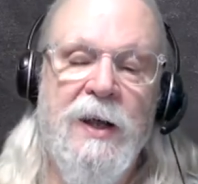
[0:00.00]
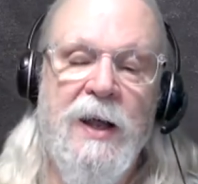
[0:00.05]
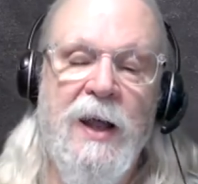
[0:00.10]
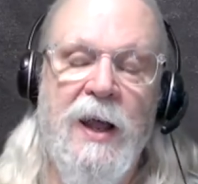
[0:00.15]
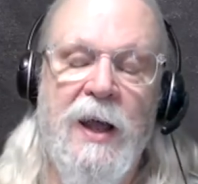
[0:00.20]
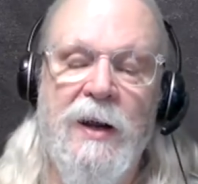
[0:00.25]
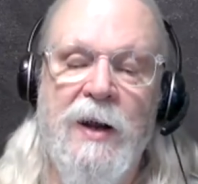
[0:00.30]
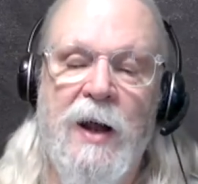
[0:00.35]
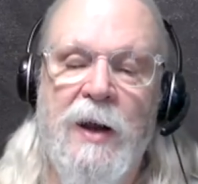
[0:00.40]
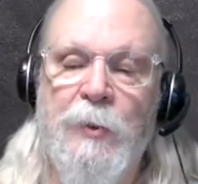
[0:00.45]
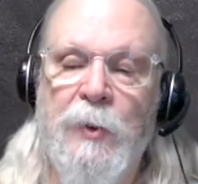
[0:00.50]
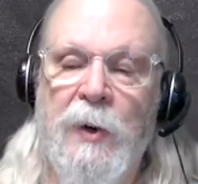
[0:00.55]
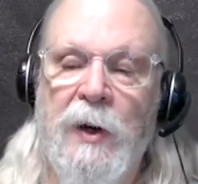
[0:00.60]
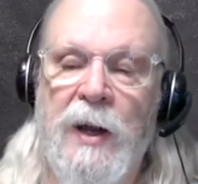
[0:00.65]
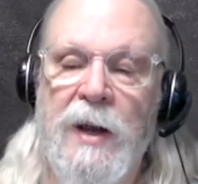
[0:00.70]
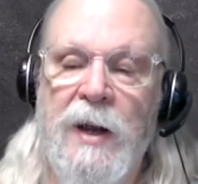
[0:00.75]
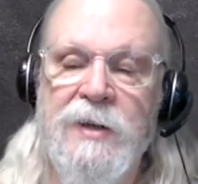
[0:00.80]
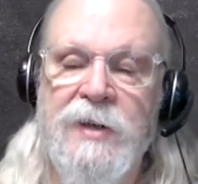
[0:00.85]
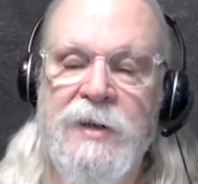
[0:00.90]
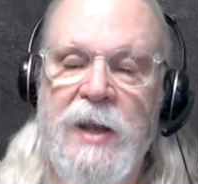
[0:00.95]
and I
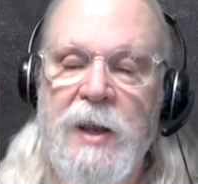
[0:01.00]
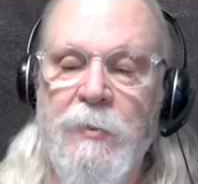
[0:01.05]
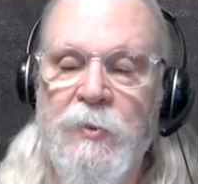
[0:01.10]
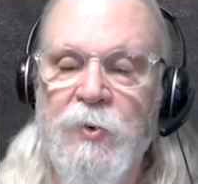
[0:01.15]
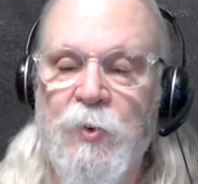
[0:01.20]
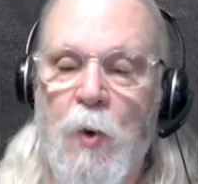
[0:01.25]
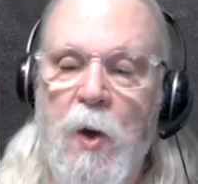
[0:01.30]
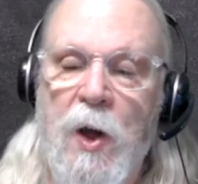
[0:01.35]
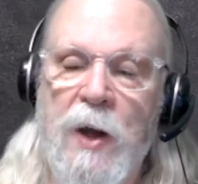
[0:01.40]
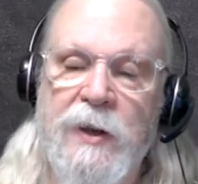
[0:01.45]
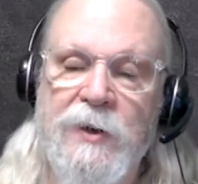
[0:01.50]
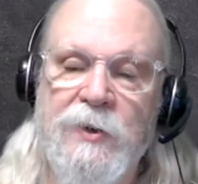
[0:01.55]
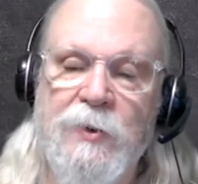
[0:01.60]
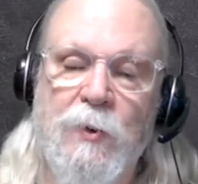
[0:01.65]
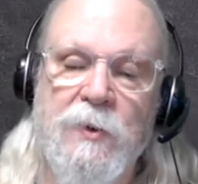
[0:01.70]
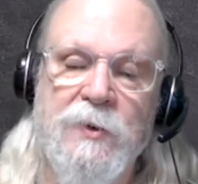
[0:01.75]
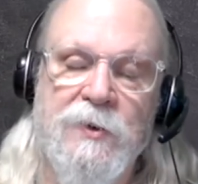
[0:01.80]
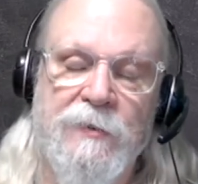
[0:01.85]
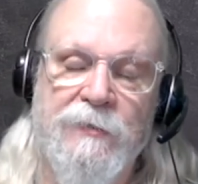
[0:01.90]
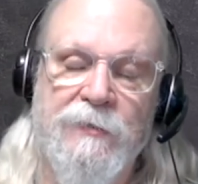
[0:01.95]
realized he was walking
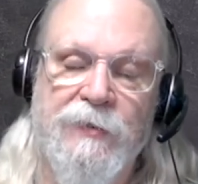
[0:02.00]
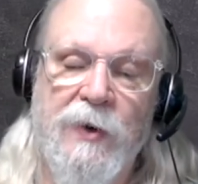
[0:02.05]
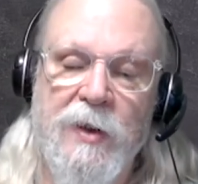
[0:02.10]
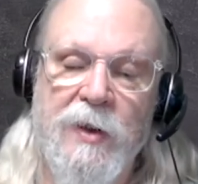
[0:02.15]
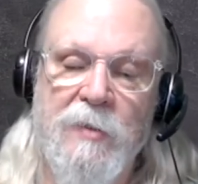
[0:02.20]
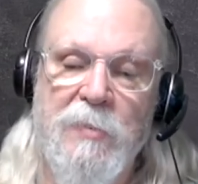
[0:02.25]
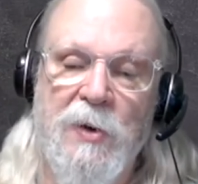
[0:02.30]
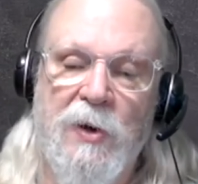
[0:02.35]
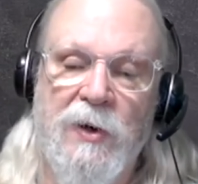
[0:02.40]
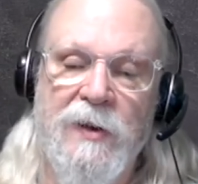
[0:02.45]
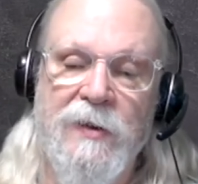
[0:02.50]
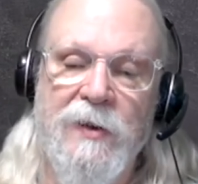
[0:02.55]
towards the front of the building.